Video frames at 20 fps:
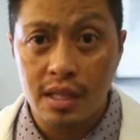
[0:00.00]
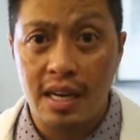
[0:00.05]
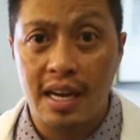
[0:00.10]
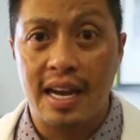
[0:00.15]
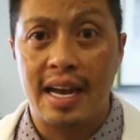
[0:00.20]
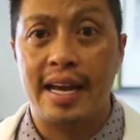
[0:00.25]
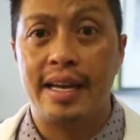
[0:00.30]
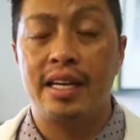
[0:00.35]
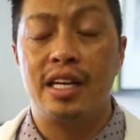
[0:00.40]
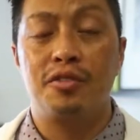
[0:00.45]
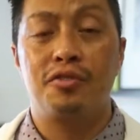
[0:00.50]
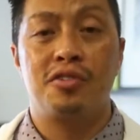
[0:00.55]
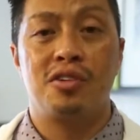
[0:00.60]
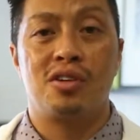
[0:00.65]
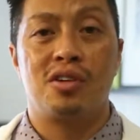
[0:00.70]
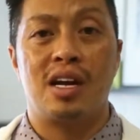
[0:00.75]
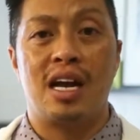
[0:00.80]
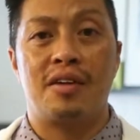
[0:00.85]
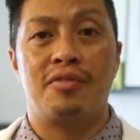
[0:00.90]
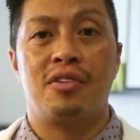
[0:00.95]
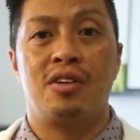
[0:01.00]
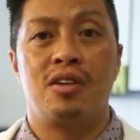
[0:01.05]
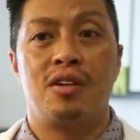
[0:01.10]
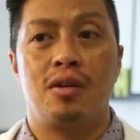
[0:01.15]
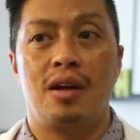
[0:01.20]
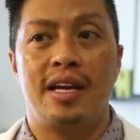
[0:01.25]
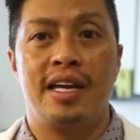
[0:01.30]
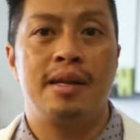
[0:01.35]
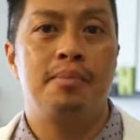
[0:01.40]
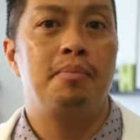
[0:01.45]
And if you're
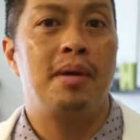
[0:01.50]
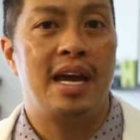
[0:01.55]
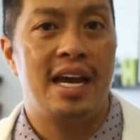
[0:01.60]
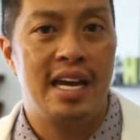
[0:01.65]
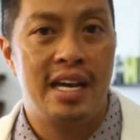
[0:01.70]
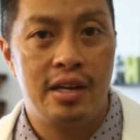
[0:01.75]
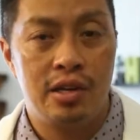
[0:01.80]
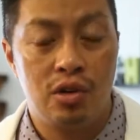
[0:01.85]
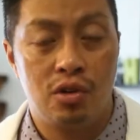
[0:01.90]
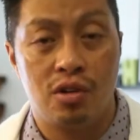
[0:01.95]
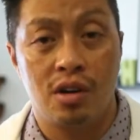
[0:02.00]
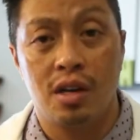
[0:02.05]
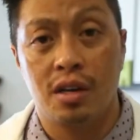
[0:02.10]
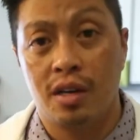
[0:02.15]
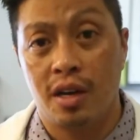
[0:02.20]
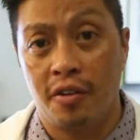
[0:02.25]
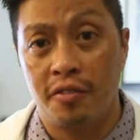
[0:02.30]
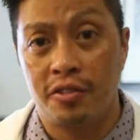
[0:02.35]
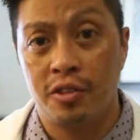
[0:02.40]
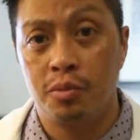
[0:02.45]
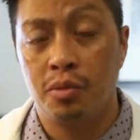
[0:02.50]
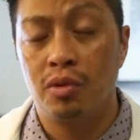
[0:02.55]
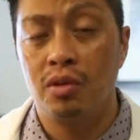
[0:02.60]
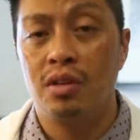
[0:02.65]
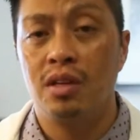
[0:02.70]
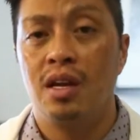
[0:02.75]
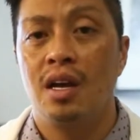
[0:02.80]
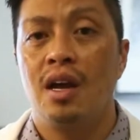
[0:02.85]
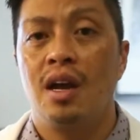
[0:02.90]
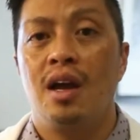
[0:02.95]
ever in pain or
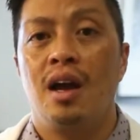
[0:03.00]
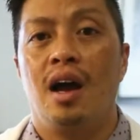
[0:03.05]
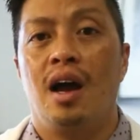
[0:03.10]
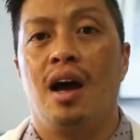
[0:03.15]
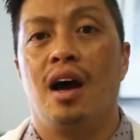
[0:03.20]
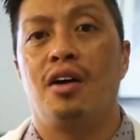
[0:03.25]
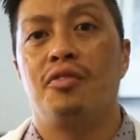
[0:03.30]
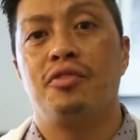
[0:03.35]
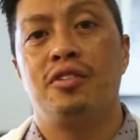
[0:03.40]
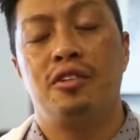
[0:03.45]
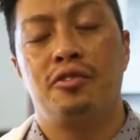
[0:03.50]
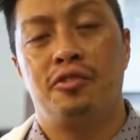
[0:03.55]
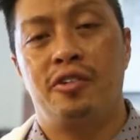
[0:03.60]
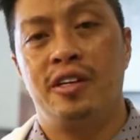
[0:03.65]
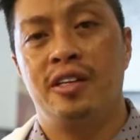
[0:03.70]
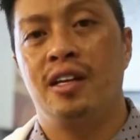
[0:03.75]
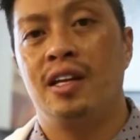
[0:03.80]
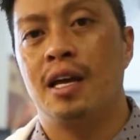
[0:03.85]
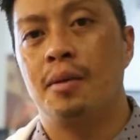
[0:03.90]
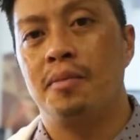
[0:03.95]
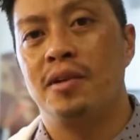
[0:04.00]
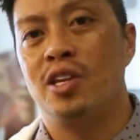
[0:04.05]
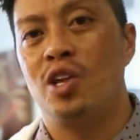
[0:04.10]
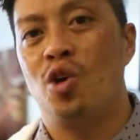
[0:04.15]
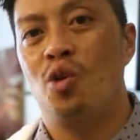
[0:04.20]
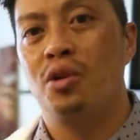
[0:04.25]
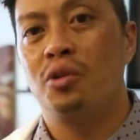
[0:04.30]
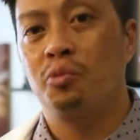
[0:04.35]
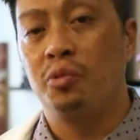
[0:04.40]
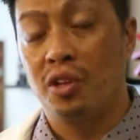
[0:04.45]
uncomfortable, uh, feel free to let me
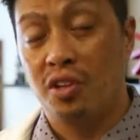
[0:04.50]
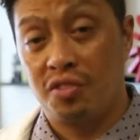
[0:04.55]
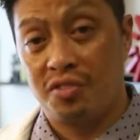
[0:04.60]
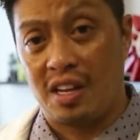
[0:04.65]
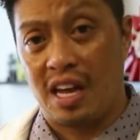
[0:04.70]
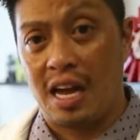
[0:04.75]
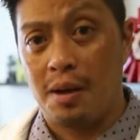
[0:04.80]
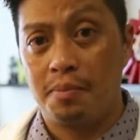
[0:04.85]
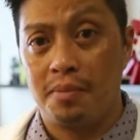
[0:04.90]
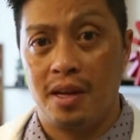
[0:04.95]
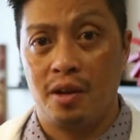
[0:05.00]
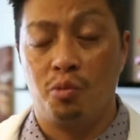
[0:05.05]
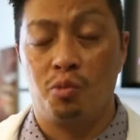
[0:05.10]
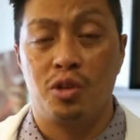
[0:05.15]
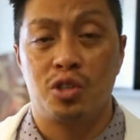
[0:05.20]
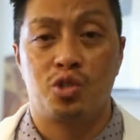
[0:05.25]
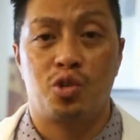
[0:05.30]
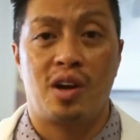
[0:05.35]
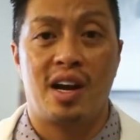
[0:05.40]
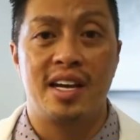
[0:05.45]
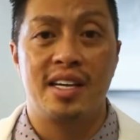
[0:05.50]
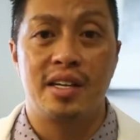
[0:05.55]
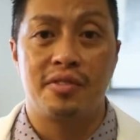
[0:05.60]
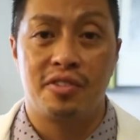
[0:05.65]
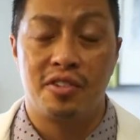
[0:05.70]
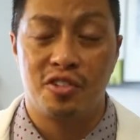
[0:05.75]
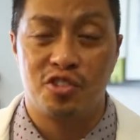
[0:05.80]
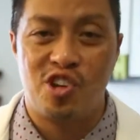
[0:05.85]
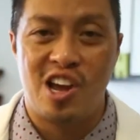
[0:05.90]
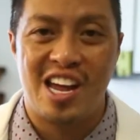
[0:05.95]
know and we'll stop and we'll try a
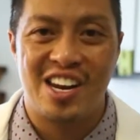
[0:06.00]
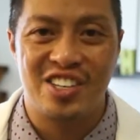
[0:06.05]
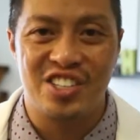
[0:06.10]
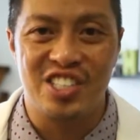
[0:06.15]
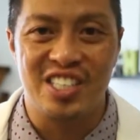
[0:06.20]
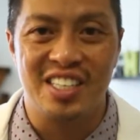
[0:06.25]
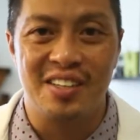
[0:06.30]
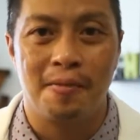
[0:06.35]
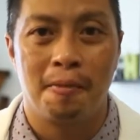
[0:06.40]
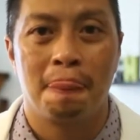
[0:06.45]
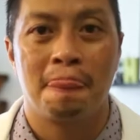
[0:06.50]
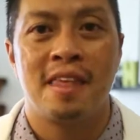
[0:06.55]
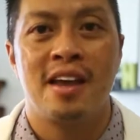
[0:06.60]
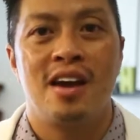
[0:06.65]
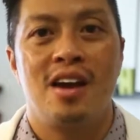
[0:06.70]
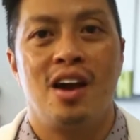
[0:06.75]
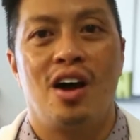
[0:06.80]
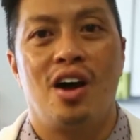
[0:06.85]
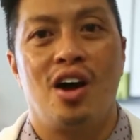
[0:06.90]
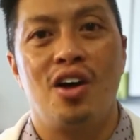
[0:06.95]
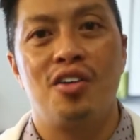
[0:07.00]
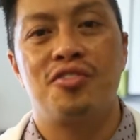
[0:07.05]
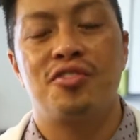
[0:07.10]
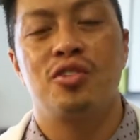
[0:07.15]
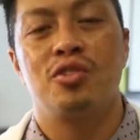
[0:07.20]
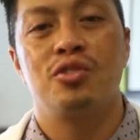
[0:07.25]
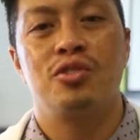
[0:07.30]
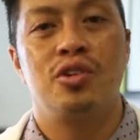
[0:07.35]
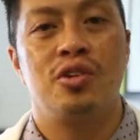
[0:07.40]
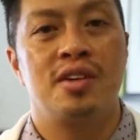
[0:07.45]
different strategy.
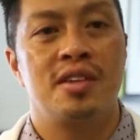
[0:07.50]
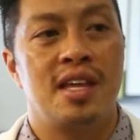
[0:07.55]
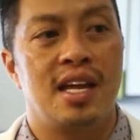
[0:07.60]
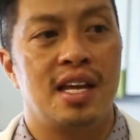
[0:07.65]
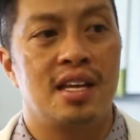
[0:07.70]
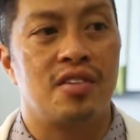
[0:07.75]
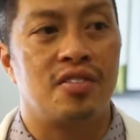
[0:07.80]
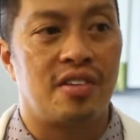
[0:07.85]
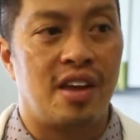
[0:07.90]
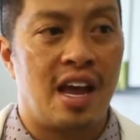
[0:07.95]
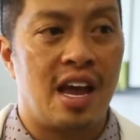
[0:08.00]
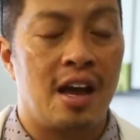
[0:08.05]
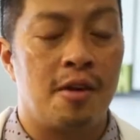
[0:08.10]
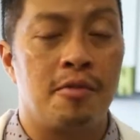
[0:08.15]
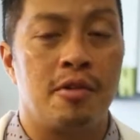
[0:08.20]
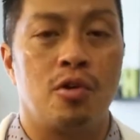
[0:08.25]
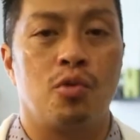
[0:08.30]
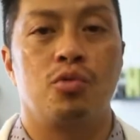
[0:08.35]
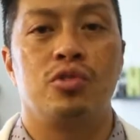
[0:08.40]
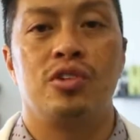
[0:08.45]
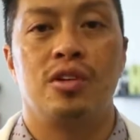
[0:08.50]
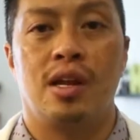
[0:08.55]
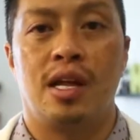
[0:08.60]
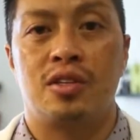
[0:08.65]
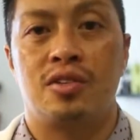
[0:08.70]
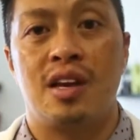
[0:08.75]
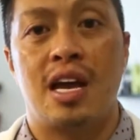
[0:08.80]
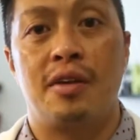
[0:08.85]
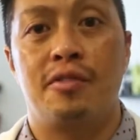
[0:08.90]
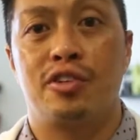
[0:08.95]
Also, during that exam, would you
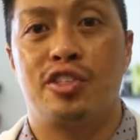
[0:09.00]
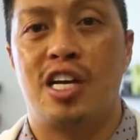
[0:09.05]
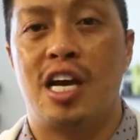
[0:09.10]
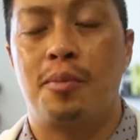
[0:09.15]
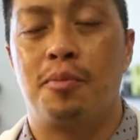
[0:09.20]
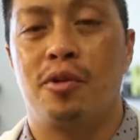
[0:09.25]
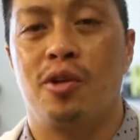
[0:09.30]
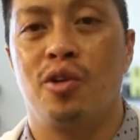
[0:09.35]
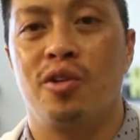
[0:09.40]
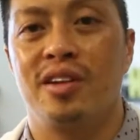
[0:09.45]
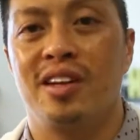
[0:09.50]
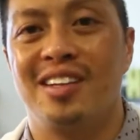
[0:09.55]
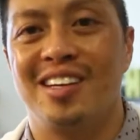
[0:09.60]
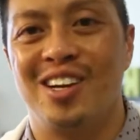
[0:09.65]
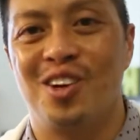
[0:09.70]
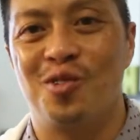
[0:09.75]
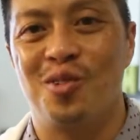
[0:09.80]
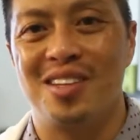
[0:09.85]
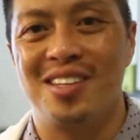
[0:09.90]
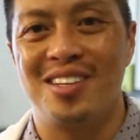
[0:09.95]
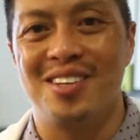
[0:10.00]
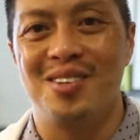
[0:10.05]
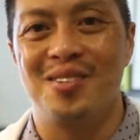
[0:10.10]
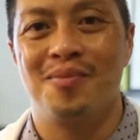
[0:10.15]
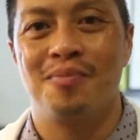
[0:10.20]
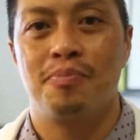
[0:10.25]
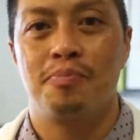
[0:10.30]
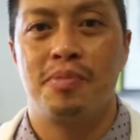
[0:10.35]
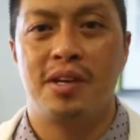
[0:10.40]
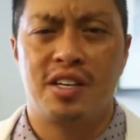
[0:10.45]
like to have a chaperone in here with you?
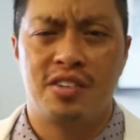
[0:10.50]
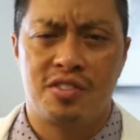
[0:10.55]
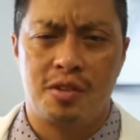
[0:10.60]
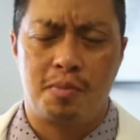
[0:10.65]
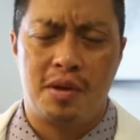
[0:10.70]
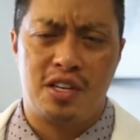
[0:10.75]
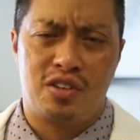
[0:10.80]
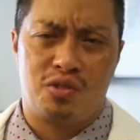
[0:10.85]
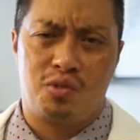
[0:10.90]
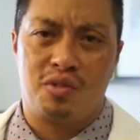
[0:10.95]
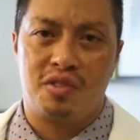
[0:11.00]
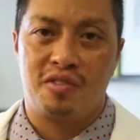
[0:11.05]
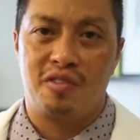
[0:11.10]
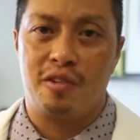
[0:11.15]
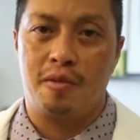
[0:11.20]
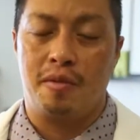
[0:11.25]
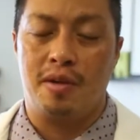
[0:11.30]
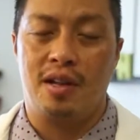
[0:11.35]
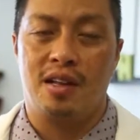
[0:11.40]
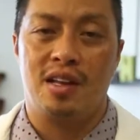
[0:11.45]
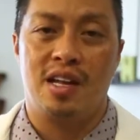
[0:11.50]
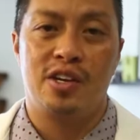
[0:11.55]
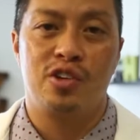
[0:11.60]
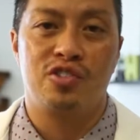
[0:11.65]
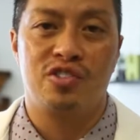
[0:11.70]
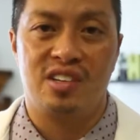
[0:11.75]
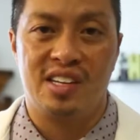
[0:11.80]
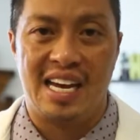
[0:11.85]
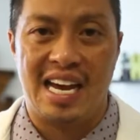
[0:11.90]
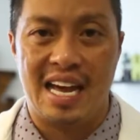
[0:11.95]
Because the patient was female, I
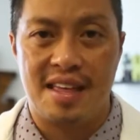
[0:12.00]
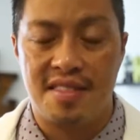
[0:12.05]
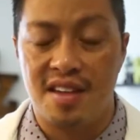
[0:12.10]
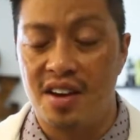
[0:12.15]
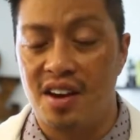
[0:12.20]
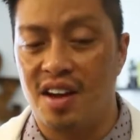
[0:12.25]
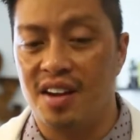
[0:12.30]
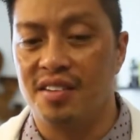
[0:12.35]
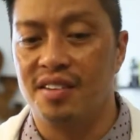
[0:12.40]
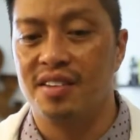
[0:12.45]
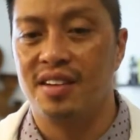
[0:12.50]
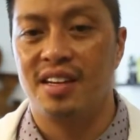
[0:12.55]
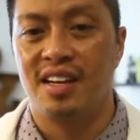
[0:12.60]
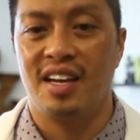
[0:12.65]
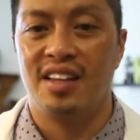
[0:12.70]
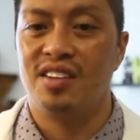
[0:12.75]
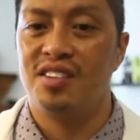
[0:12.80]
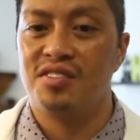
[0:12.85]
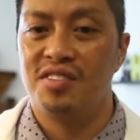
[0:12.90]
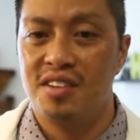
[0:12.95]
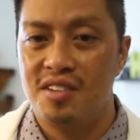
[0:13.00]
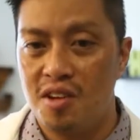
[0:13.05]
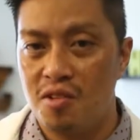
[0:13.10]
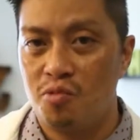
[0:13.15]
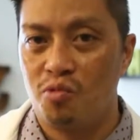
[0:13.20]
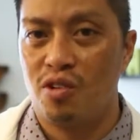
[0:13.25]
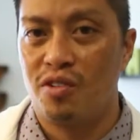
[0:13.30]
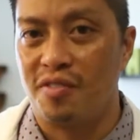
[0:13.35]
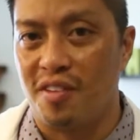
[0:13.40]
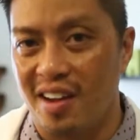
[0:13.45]
usually add that on. And they said, no,
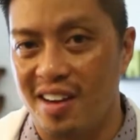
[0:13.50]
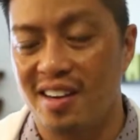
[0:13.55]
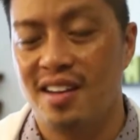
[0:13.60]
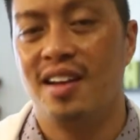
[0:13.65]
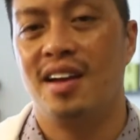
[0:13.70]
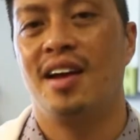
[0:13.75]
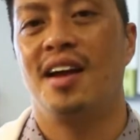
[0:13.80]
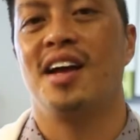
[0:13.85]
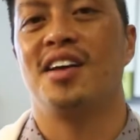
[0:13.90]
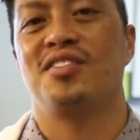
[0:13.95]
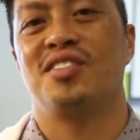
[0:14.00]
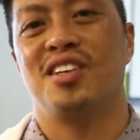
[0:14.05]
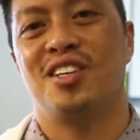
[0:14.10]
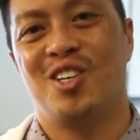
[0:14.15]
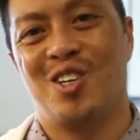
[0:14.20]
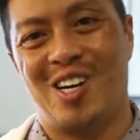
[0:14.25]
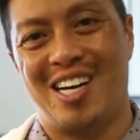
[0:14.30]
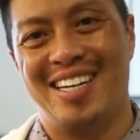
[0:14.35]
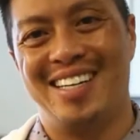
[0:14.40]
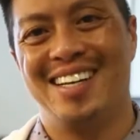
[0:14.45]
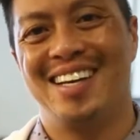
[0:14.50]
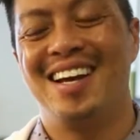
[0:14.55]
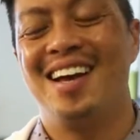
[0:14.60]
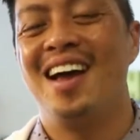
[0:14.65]
we're fine. I said, great.